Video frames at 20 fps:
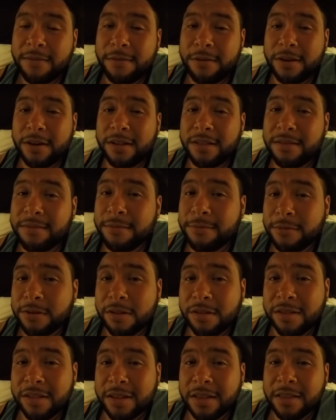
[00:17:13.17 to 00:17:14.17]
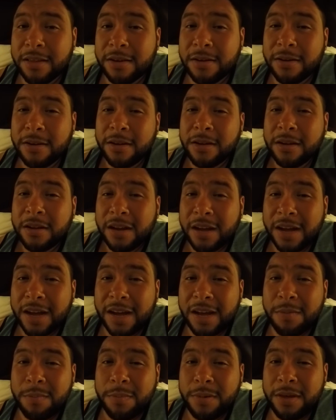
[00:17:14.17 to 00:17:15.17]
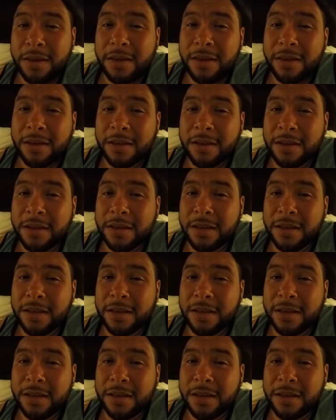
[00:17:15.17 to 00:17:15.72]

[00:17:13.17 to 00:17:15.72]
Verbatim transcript: If you guys ever want to stay there, I B